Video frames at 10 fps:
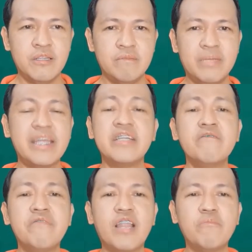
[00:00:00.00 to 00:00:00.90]
but I didn't
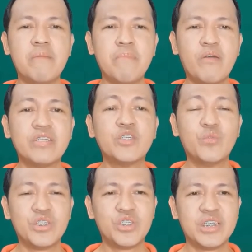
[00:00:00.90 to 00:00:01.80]
follow my parents'
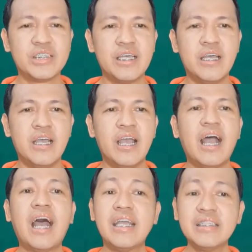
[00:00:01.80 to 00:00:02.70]
wishes.
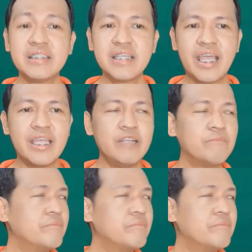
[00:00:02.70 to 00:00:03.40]
I say,